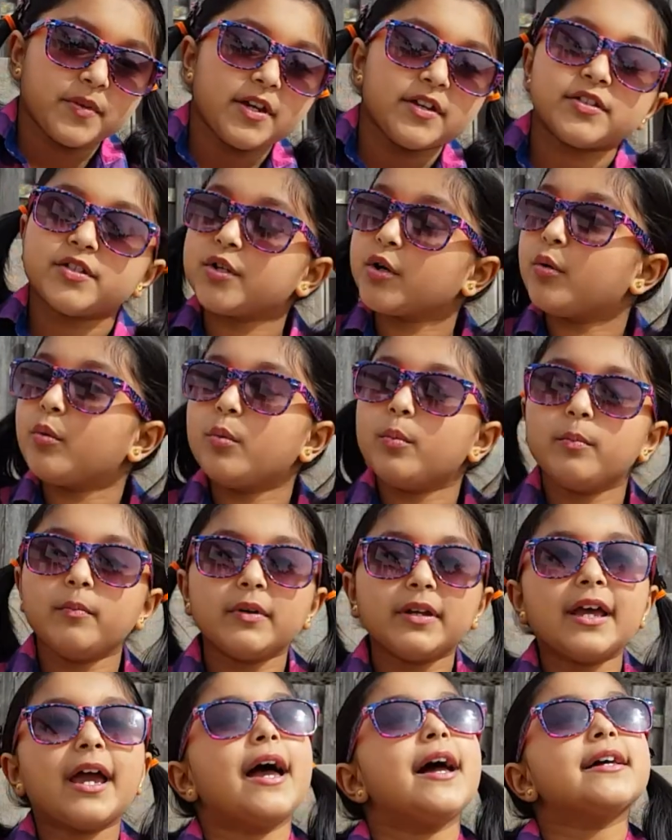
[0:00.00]
So
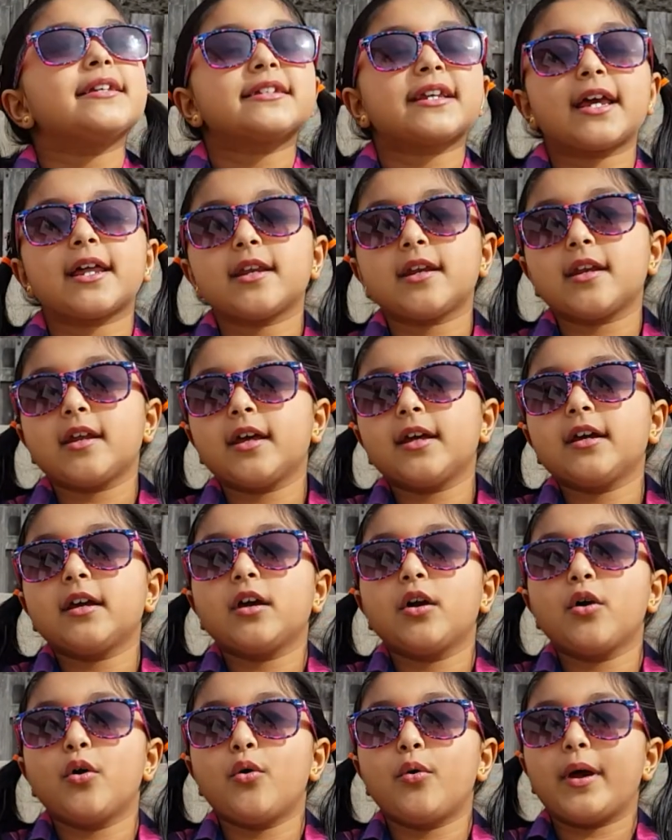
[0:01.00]
gas can
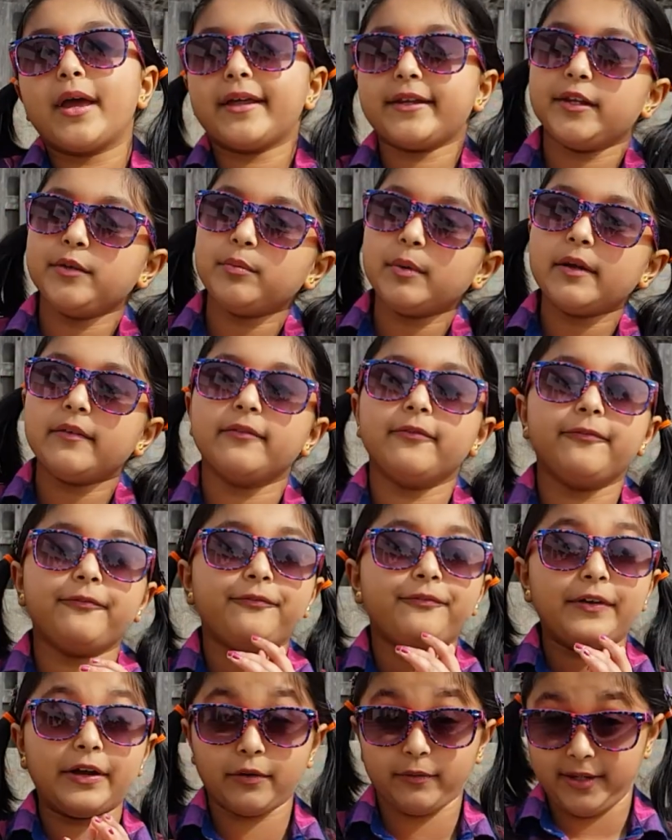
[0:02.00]
go anywhere
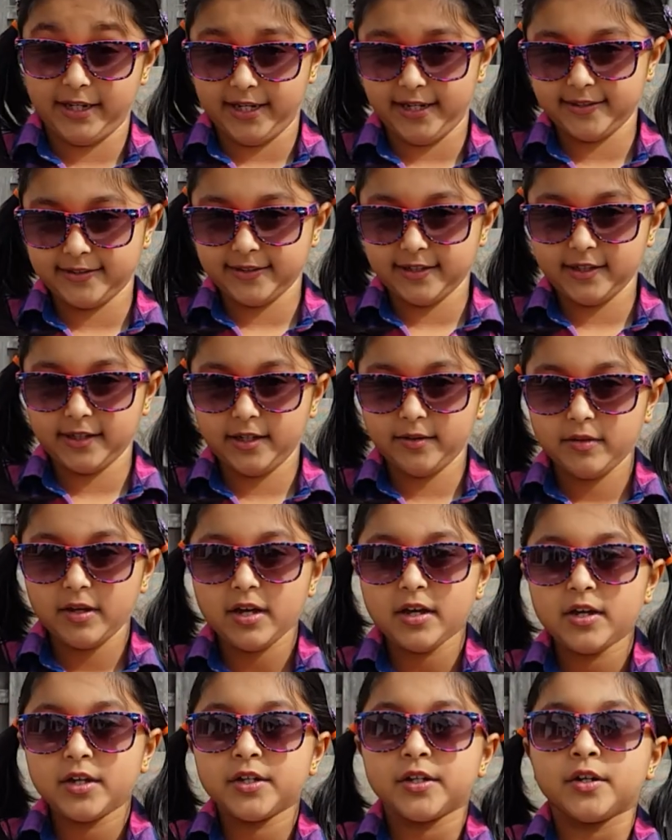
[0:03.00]
very easily,
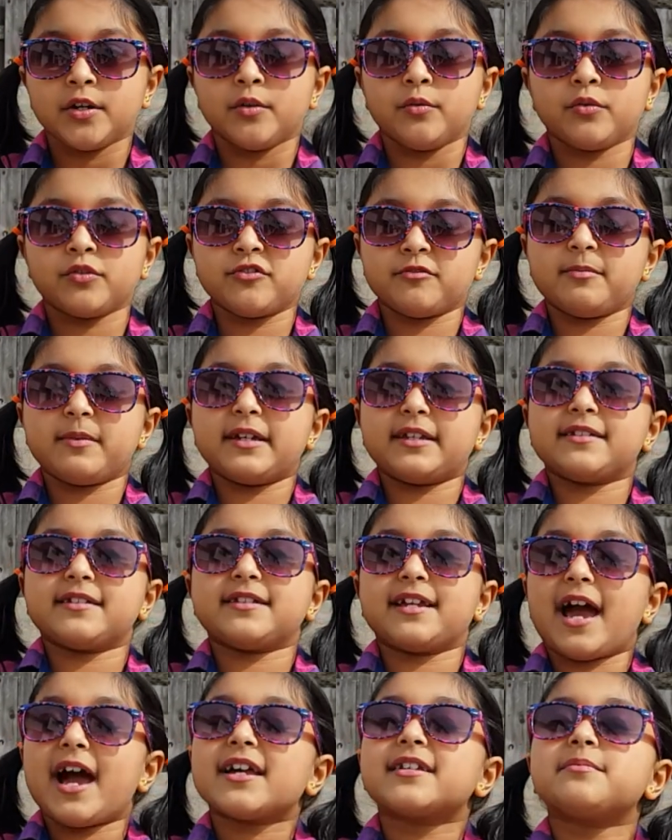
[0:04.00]
which means
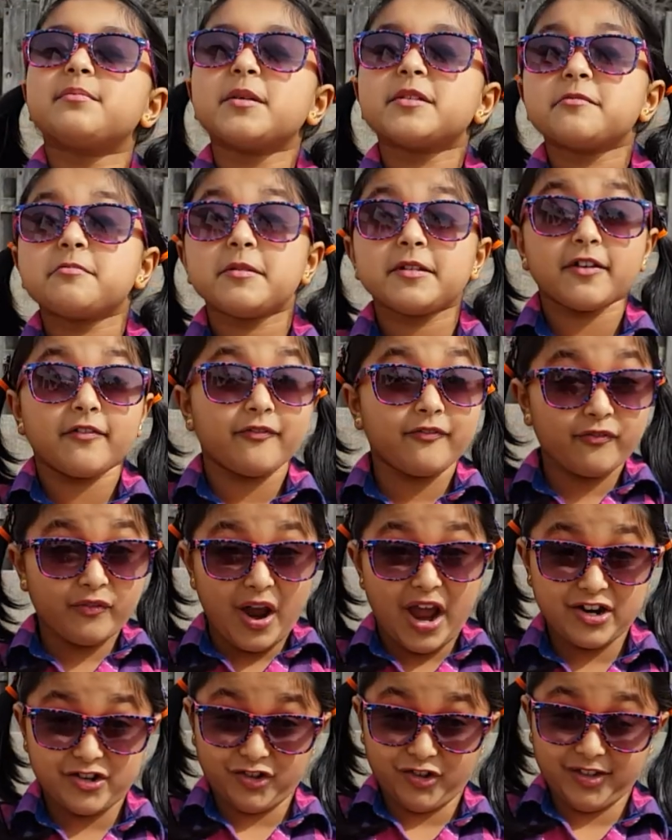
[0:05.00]
gas must be the
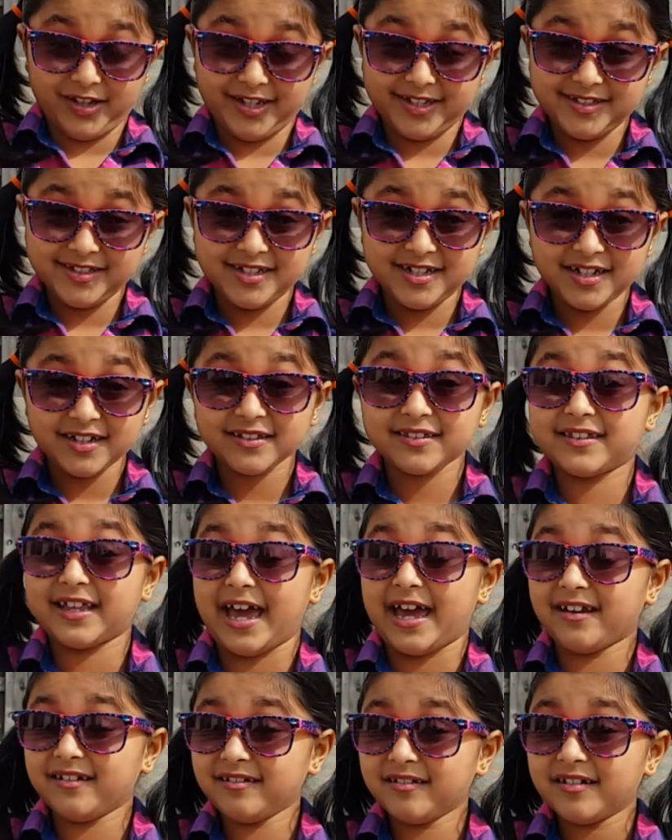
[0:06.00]
fragilest.
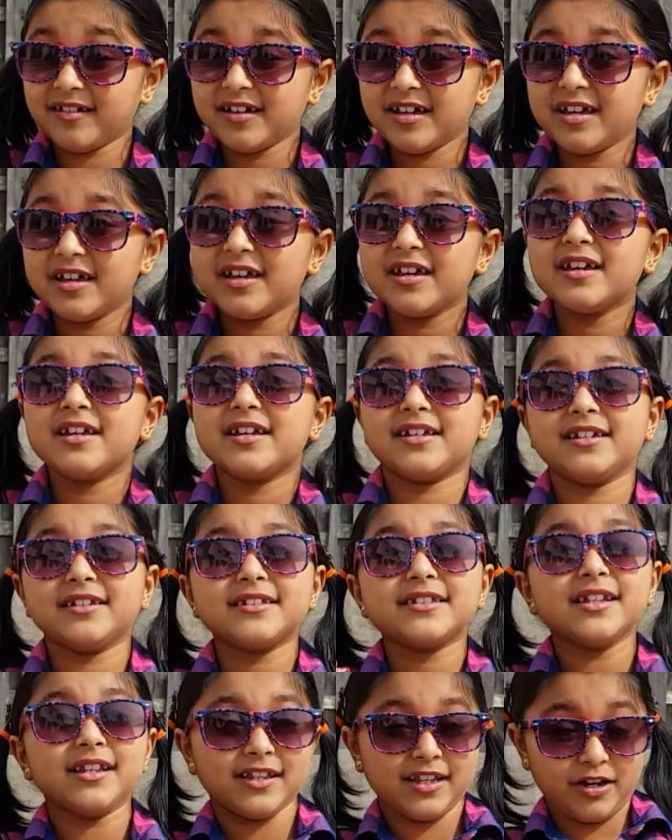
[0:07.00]
Then
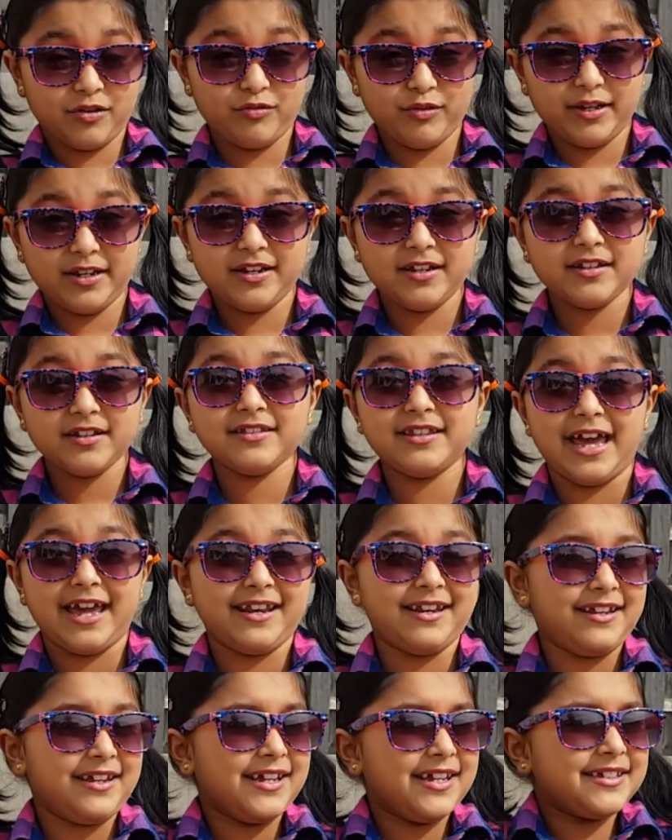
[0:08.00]
is liquid,
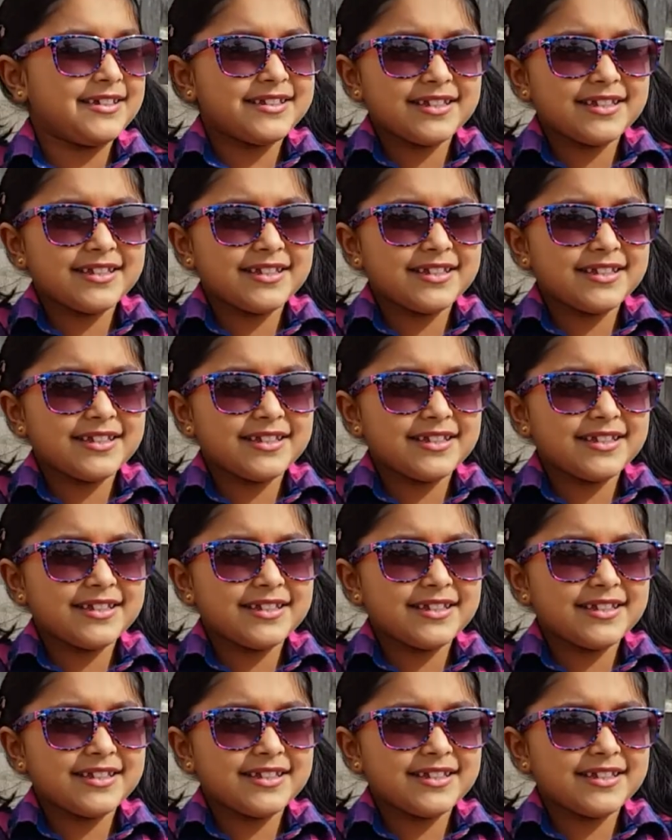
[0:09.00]
then is